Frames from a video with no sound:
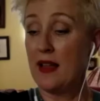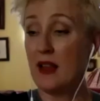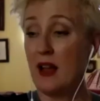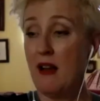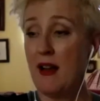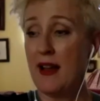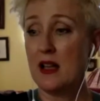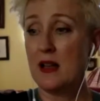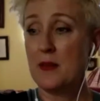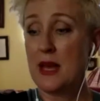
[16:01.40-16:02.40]

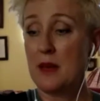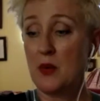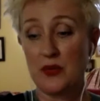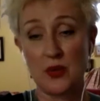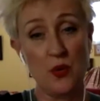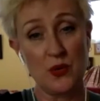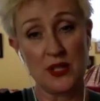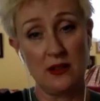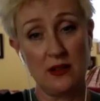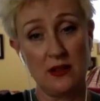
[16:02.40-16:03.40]
I am of course
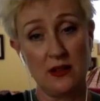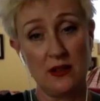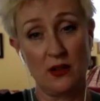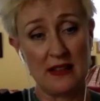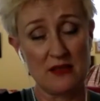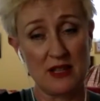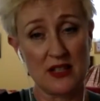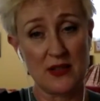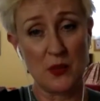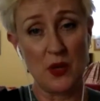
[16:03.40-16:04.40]
in lockdown, as the rest
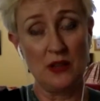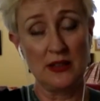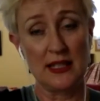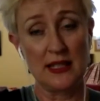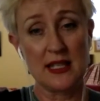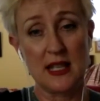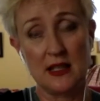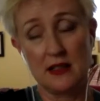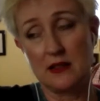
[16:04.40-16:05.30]
of the world is, and